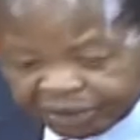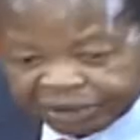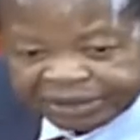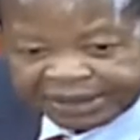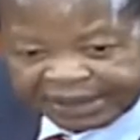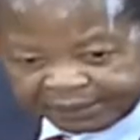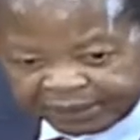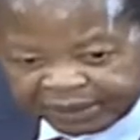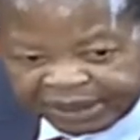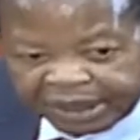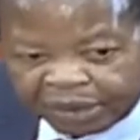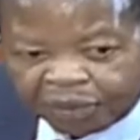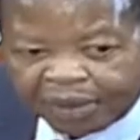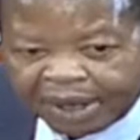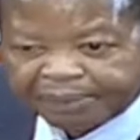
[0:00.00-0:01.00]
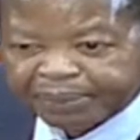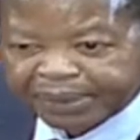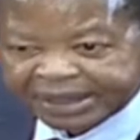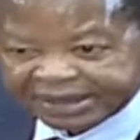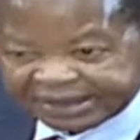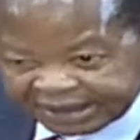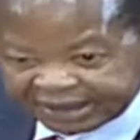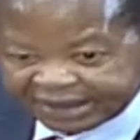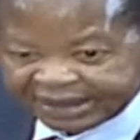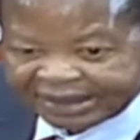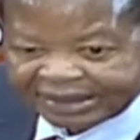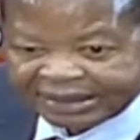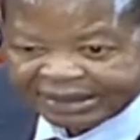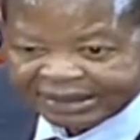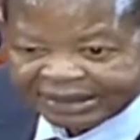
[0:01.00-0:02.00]
was somebody who
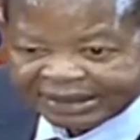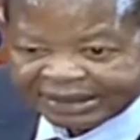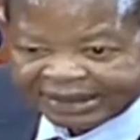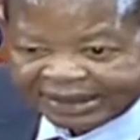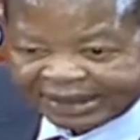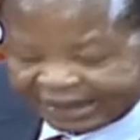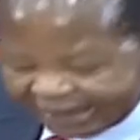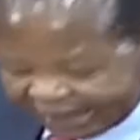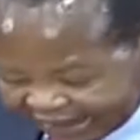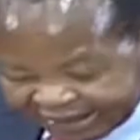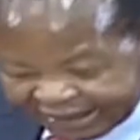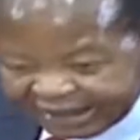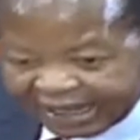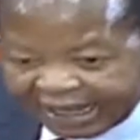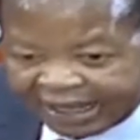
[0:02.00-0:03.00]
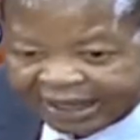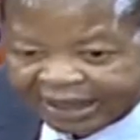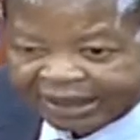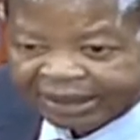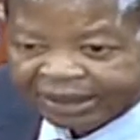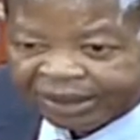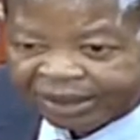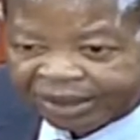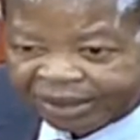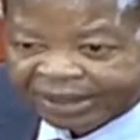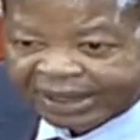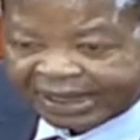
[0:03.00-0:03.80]
appreciated any idea, or